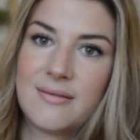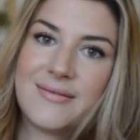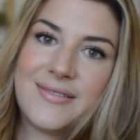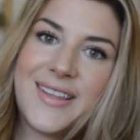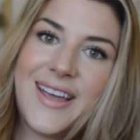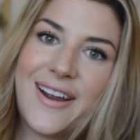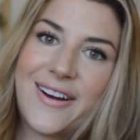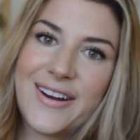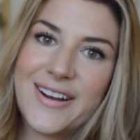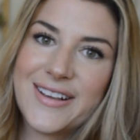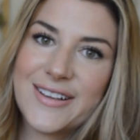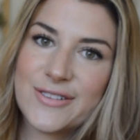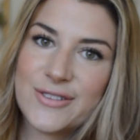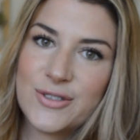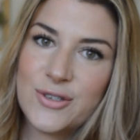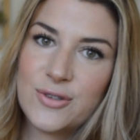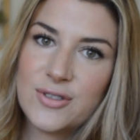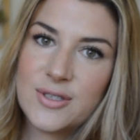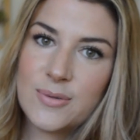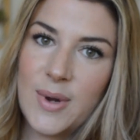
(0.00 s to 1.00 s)
There is
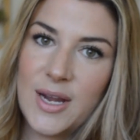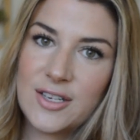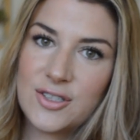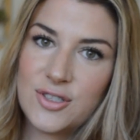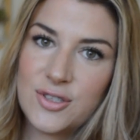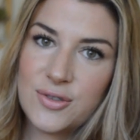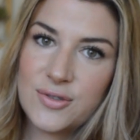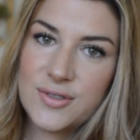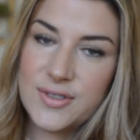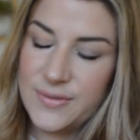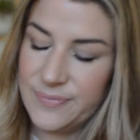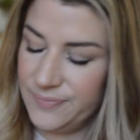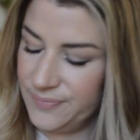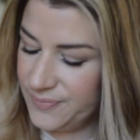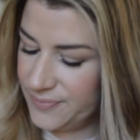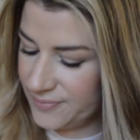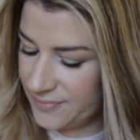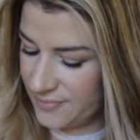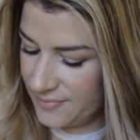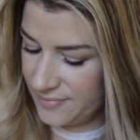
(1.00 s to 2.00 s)
Nude Suede Shoes.
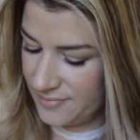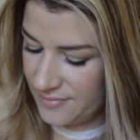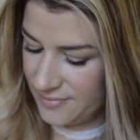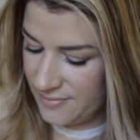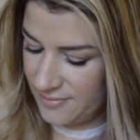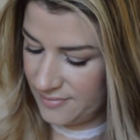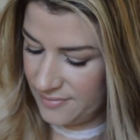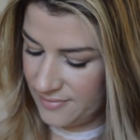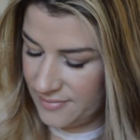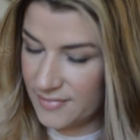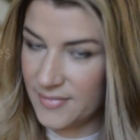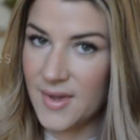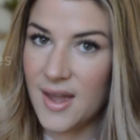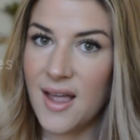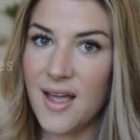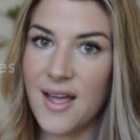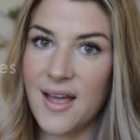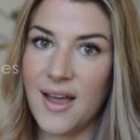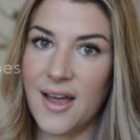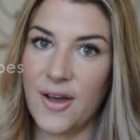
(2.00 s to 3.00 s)

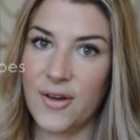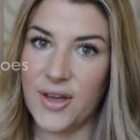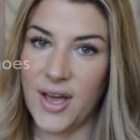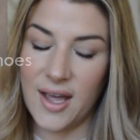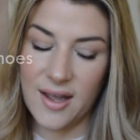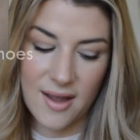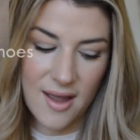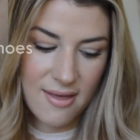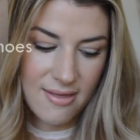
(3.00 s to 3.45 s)
Okay,